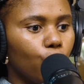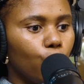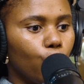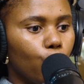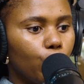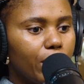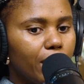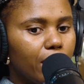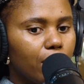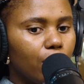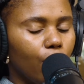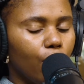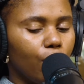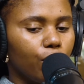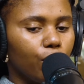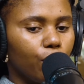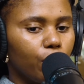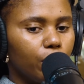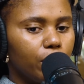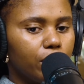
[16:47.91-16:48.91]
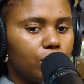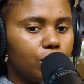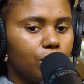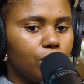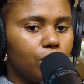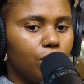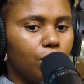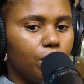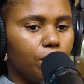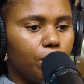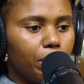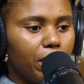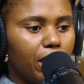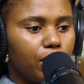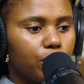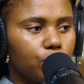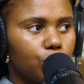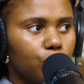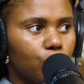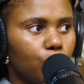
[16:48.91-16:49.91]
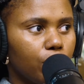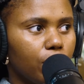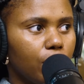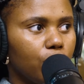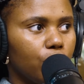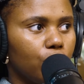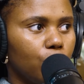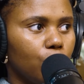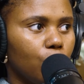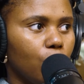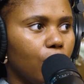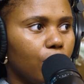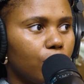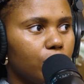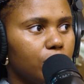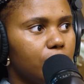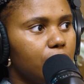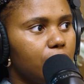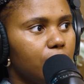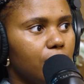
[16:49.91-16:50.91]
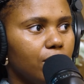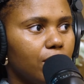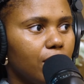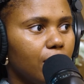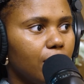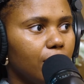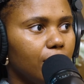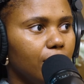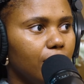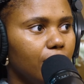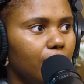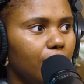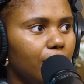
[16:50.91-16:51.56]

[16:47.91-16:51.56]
So we are going to make sure that you are receiving